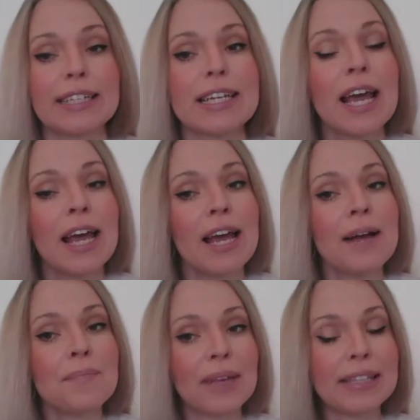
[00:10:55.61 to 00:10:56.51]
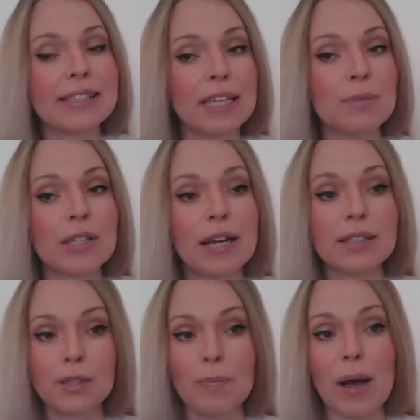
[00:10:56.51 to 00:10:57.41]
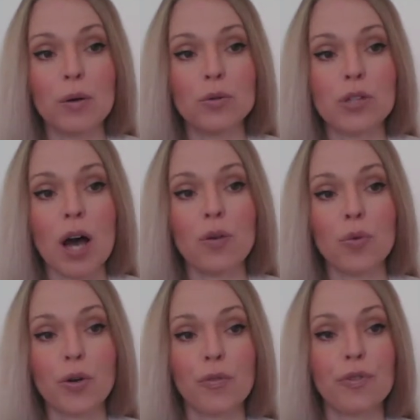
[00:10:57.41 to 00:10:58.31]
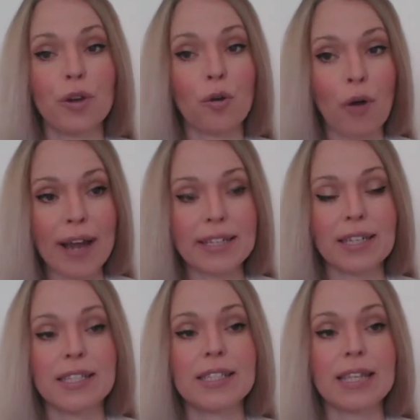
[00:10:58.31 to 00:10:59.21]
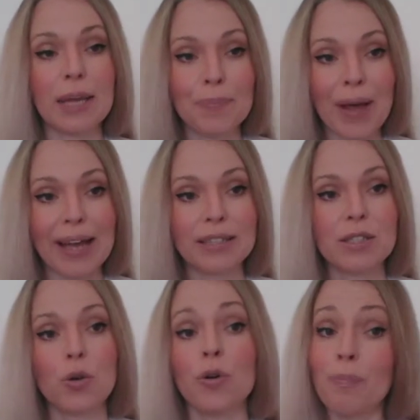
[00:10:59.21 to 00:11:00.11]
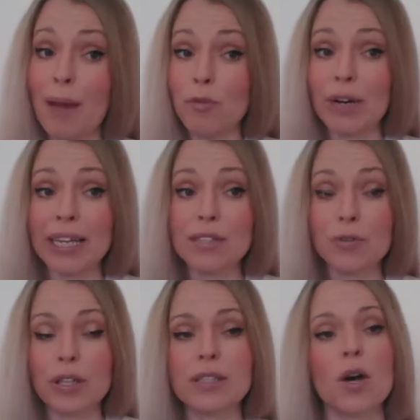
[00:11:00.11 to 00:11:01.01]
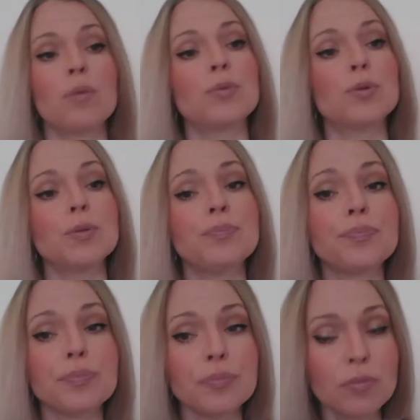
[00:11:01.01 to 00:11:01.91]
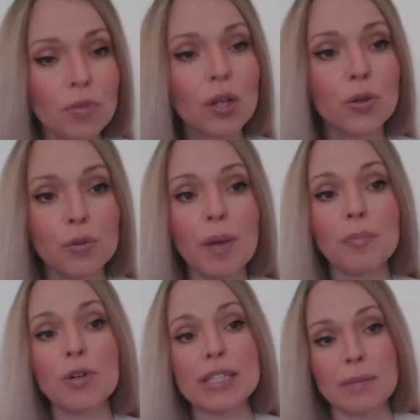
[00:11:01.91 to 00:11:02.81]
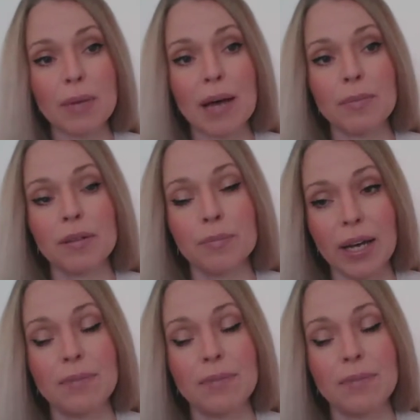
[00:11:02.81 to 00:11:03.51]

And it seems like smells are one of the greatest impacts on memories, for example, good memories and bad